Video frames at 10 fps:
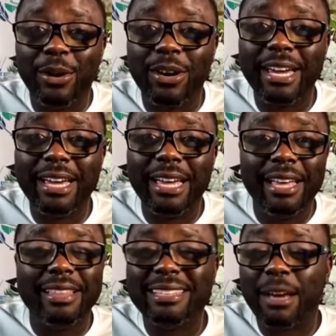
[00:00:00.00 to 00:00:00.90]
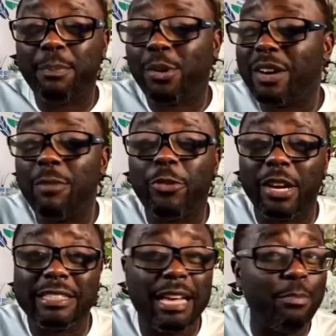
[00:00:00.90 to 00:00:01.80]
Okay, there's a program,
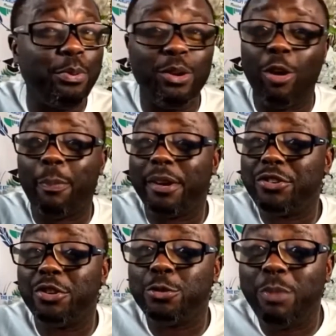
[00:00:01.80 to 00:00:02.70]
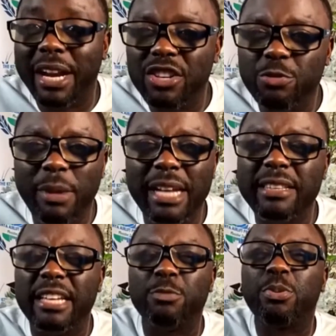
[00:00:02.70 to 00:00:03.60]
for example, operations
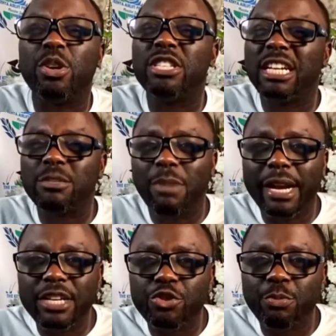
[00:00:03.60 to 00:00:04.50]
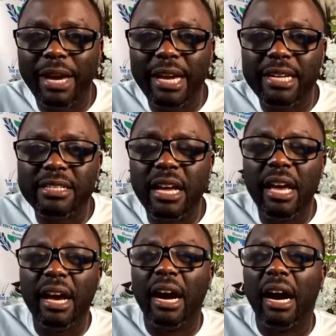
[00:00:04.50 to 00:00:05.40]
management, there's project management,
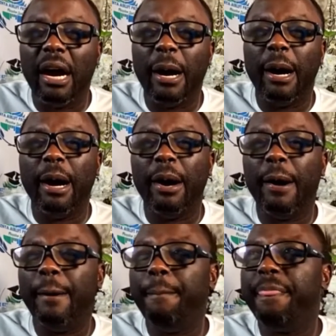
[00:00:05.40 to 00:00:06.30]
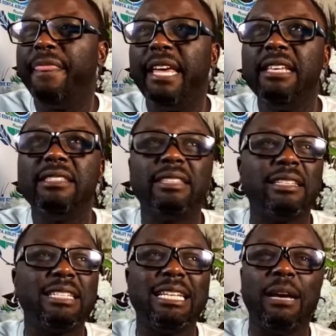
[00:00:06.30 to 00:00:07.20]
there's
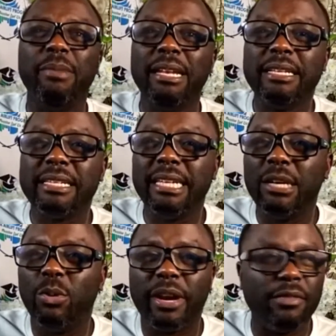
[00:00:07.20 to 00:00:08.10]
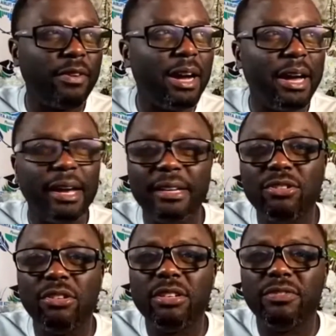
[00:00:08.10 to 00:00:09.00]
sustainability, whatever,
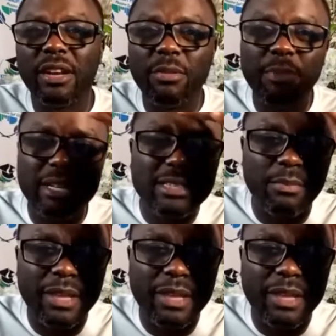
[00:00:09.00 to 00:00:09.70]
development,